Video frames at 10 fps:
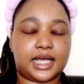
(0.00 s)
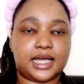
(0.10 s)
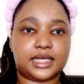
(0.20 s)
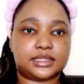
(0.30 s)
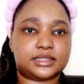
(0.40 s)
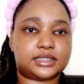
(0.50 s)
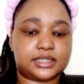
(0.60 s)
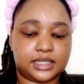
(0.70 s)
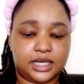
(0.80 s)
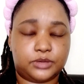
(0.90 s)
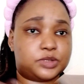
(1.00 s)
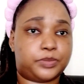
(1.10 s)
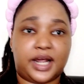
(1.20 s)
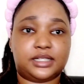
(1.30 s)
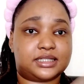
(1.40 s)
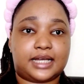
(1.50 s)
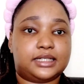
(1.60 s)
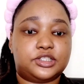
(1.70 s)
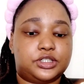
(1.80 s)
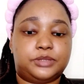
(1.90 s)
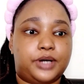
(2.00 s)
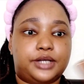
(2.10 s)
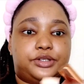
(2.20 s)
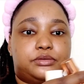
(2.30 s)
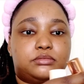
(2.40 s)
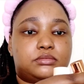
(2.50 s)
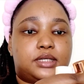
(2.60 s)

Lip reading: and it's like literally brand new,